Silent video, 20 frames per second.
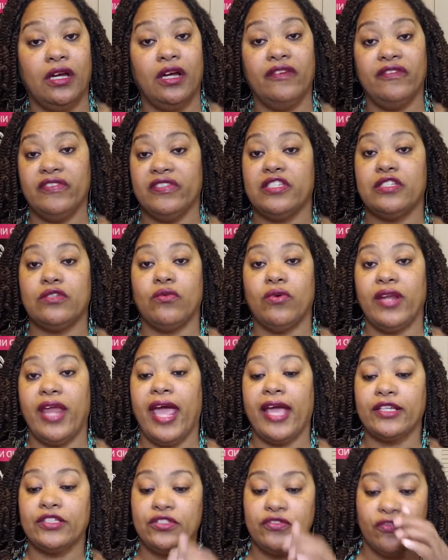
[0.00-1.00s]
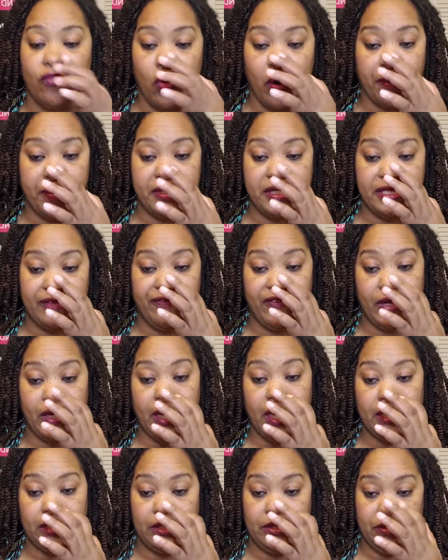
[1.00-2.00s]
if someone asks you for a specific
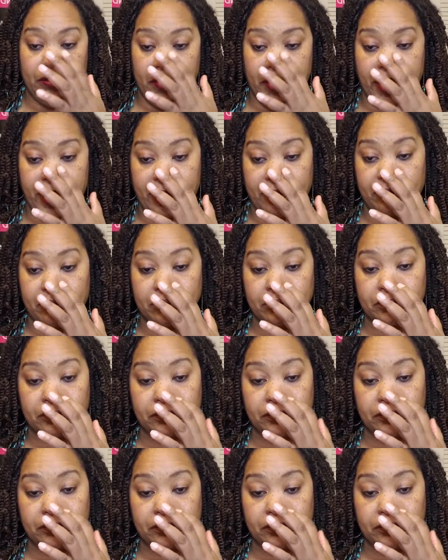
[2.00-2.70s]
color, okay?